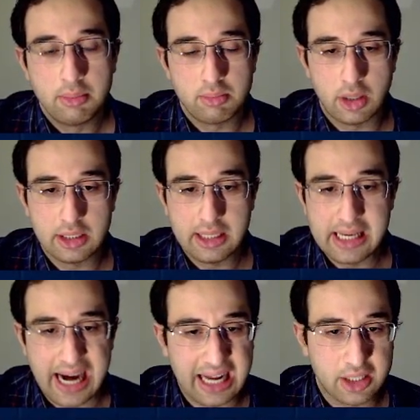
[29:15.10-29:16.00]
But he
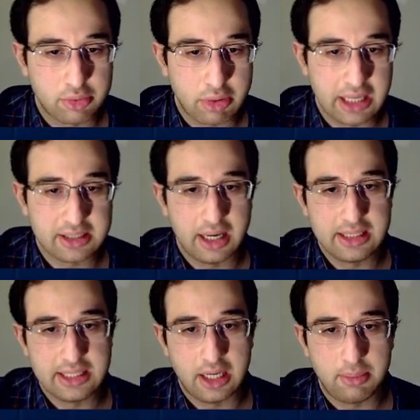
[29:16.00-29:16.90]
had the right
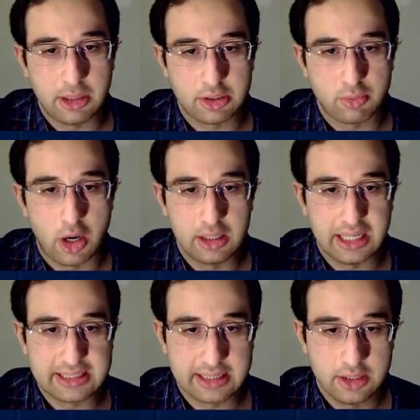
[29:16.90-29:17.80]
idea, but the wrong
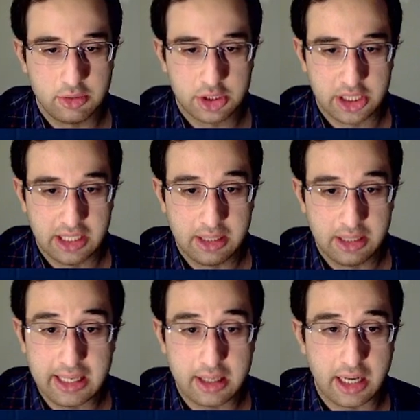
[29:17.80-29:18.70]
execution. He
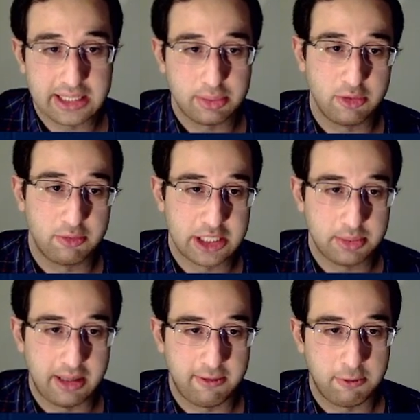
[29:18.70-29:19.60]
played a nice move bishop
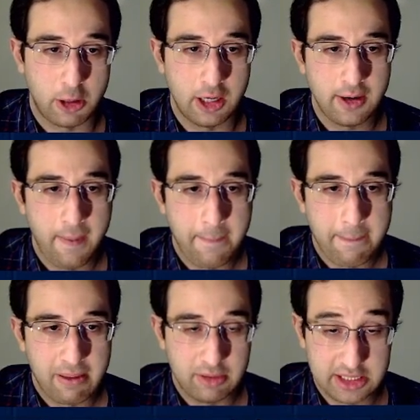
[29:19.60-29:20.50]
f1,
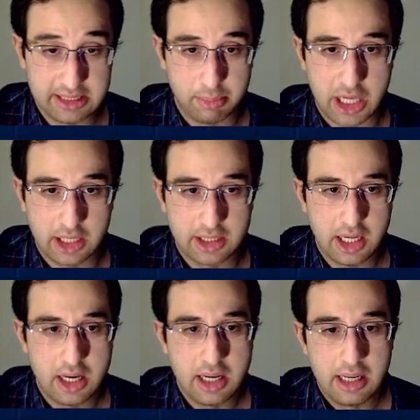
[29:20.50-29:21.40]
which is a
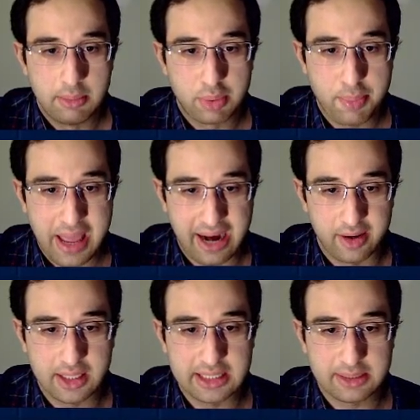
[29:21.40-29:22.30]
blunder,
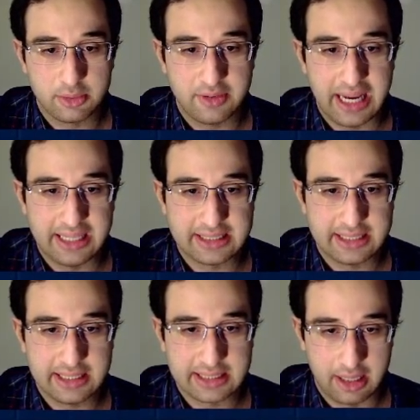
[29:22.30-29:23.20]
preparing this move
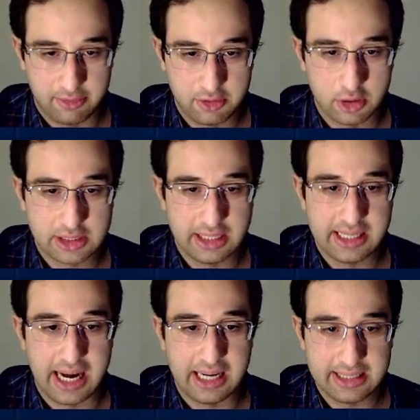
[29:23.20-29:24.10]
a6, and of course I
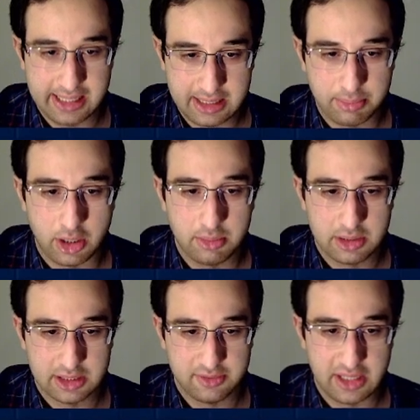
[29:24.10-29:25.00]
can't take the pawn
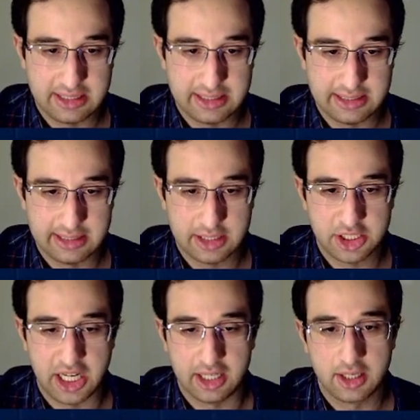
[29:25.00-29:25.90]
because of knight c6
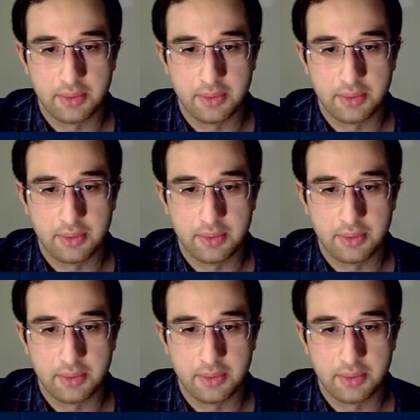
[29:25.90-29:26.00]
check.